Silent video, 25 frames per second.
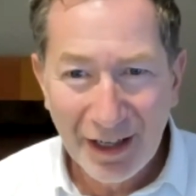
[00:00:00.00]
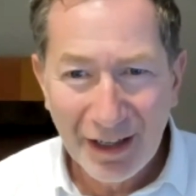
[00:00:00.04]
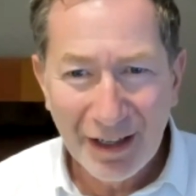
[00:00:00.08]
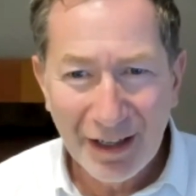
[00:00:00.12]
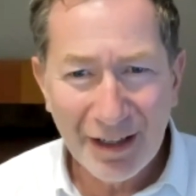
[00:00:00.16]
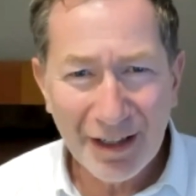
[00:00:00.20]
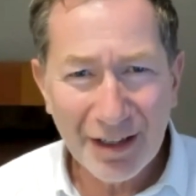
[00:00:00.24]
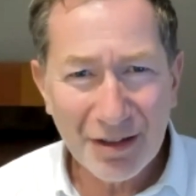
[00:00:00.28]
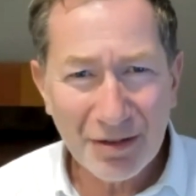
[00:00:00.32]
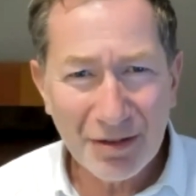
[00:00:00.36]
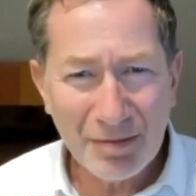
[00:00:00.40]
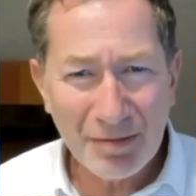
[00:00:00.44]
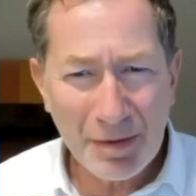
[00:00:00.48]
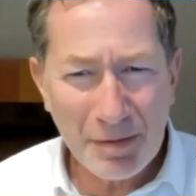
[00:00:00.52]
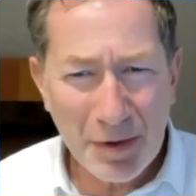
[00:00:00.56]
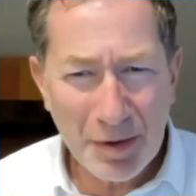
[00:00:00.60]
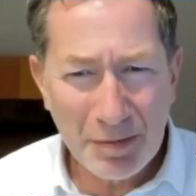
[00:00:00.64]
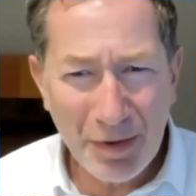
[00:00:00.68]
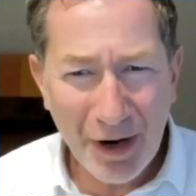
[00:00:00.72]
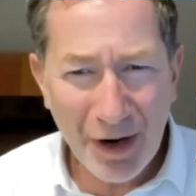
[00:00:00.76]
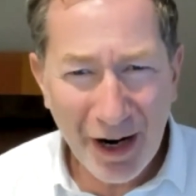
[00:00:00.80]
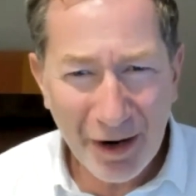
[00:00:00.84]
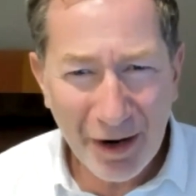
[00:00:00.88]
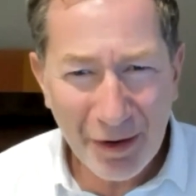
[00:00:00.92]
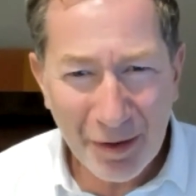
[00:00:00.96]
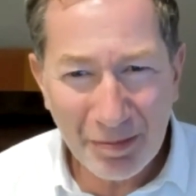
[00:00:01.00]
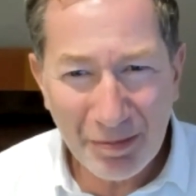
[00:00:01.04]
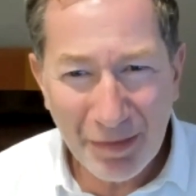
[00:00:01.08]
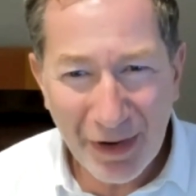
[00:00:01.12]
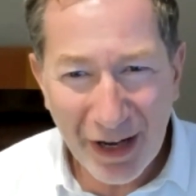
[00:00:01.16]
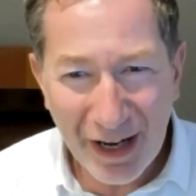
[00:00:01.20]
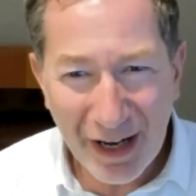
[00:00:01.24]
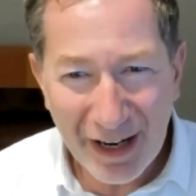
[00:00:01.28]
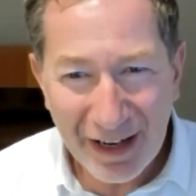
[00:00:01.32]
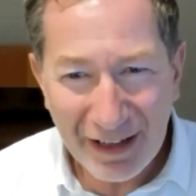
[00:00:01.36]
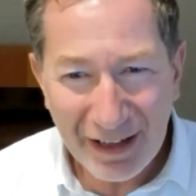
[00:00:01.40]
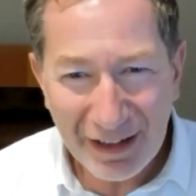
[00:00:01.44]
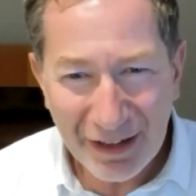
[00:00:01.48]
Do you remember the Pirate
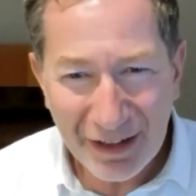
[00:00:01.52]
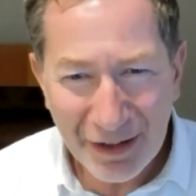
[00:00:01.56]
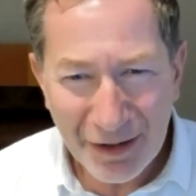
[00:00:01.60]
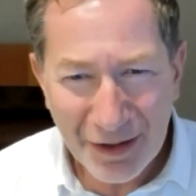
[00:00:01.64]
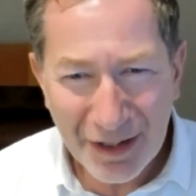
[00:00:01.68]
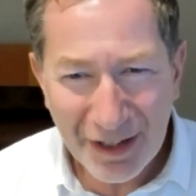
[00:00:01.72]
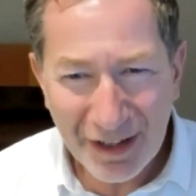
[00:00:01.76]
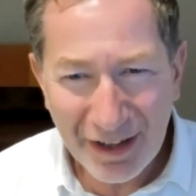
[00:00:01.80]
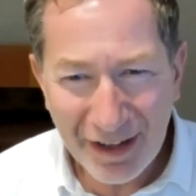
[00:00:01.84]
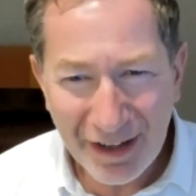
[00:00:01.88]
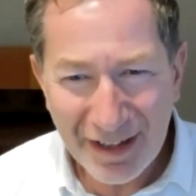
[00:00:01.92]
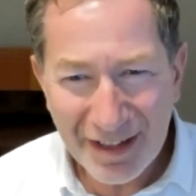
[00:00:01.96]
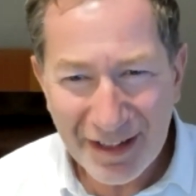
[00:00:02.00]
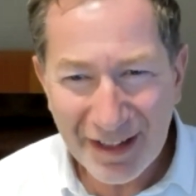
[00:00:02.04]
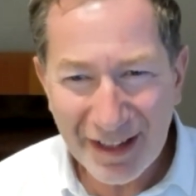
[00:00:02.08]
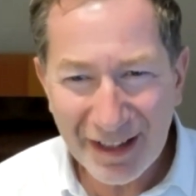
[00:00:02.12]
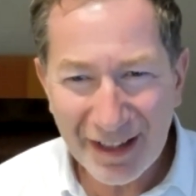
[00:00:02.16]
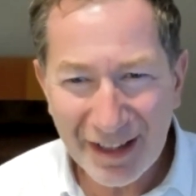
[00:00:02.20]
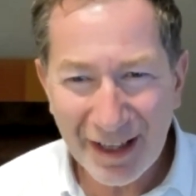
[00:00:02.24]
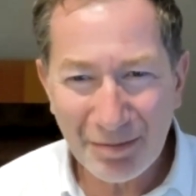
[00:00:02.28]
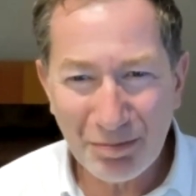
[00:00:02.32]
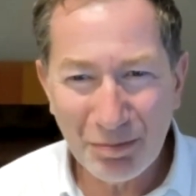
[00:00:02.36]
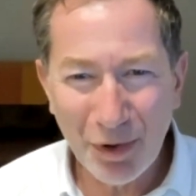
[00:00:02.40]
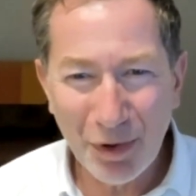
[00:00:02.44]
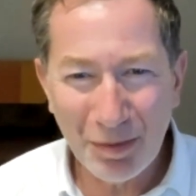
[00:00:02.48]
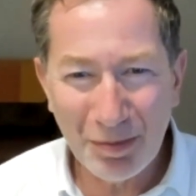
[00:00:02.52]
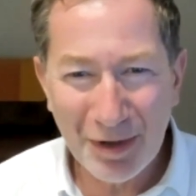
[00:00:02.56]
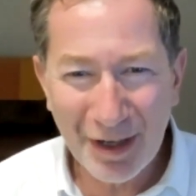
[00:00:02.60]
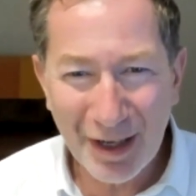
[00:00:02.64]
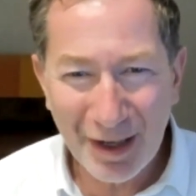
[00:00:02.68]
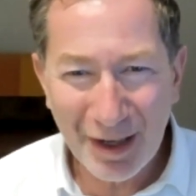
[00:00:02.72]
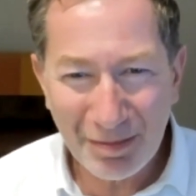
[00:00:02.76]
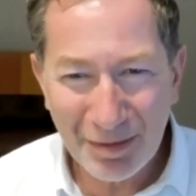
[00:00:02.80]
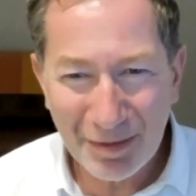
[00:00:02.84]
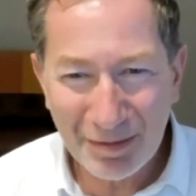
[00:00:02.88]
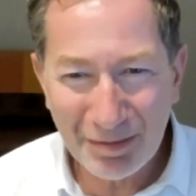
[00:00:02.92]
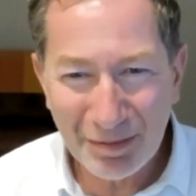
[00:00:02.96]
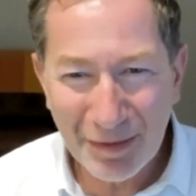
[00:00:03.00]
Bay? Those guys, they kept popping
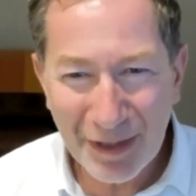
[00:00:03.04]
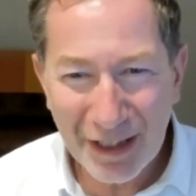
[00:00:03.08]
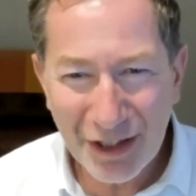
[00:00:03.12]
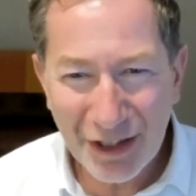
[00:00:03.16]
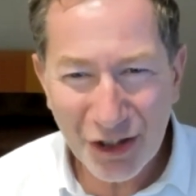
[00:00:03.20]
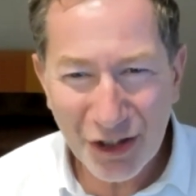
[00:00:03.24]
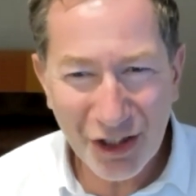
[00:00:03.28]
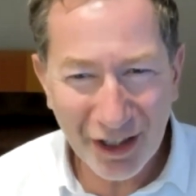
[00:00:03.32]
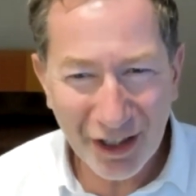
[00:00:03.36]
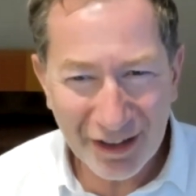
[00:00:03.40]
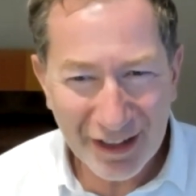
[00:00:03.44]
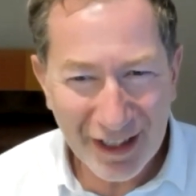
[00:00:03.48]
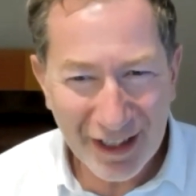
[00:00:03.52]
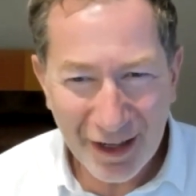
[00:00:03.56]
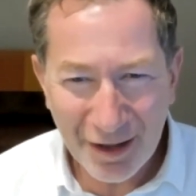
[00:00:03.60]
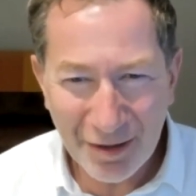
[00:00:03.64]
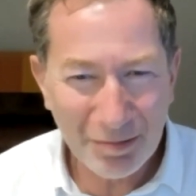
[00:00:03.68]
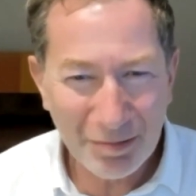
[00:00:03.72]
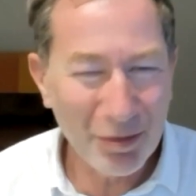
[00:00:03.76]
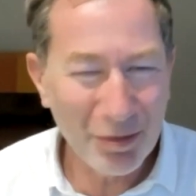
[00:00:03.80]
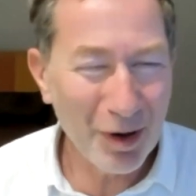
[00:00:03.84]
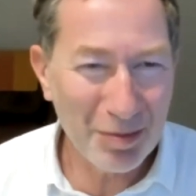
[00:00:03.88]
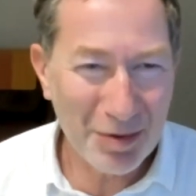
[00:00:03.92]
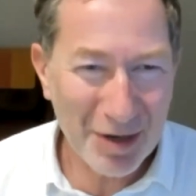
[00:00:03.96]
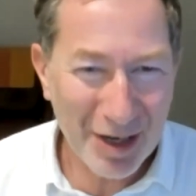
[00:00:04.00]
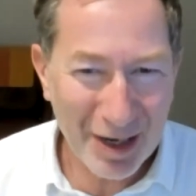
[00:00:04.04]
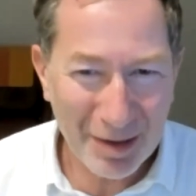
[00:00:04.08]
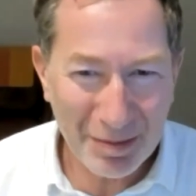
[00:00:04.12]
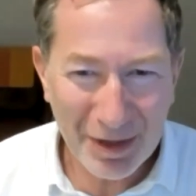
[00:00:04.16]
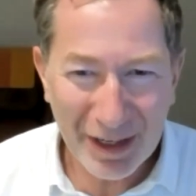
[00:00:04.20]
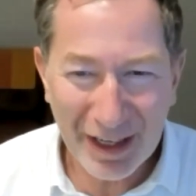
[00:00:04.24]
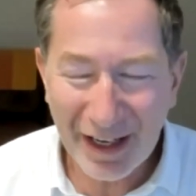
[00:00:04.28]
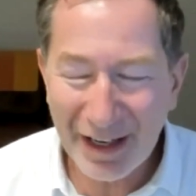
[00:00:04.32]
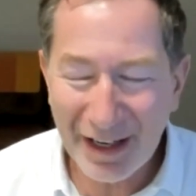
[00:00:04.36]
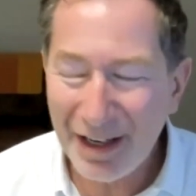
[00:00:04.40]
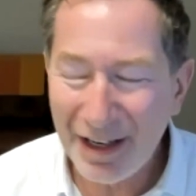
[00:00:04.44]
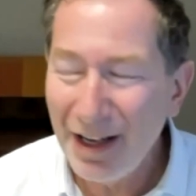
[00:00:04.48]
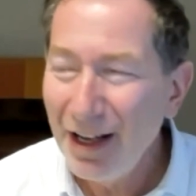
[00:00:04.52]
up and being shut down and popping up
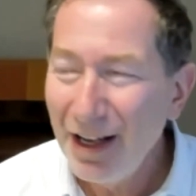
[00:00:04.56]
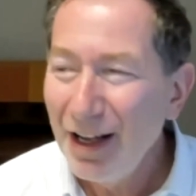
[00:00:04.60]
again.